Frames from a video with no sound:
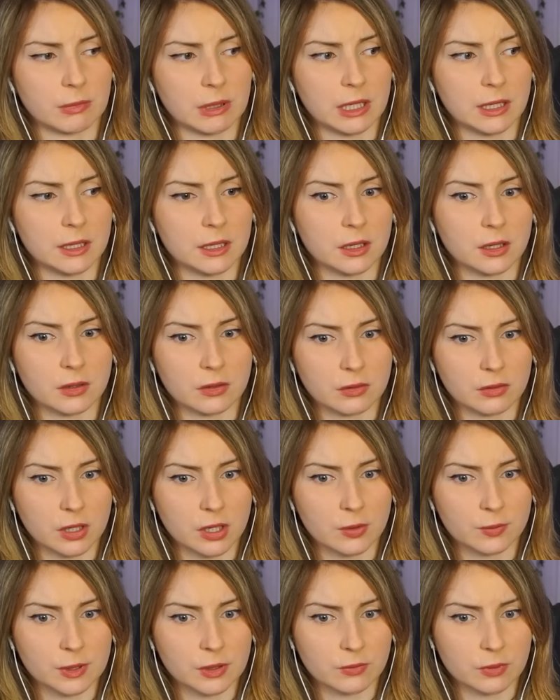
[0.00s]
thing. I
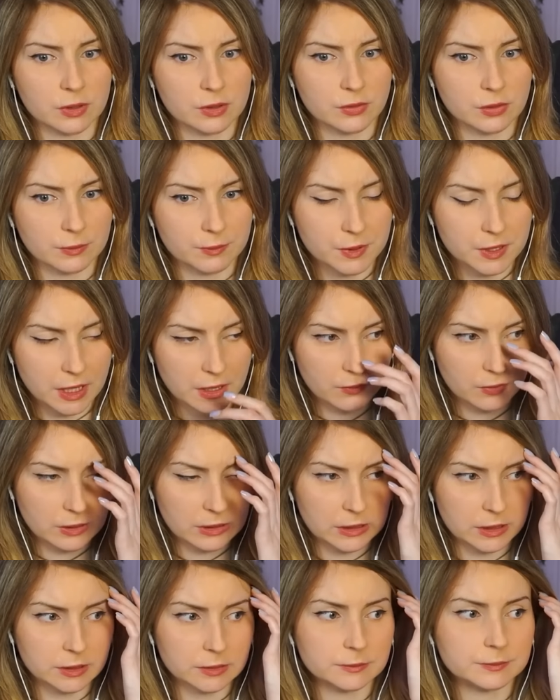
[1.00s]
hope they weren't too upset with
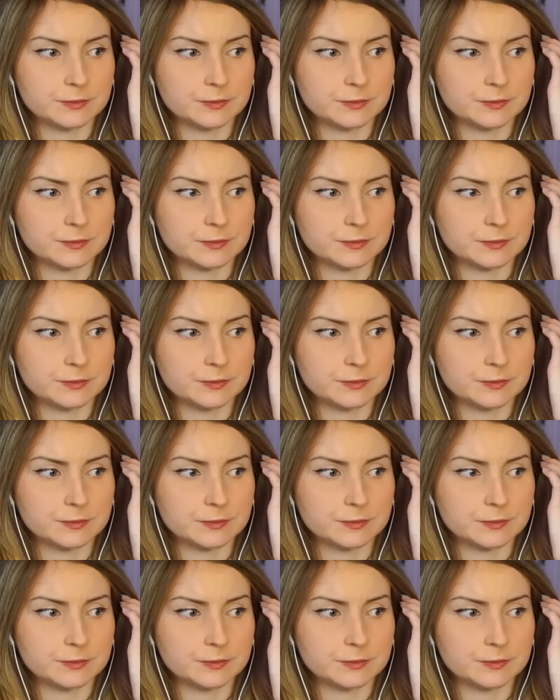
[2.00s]
her.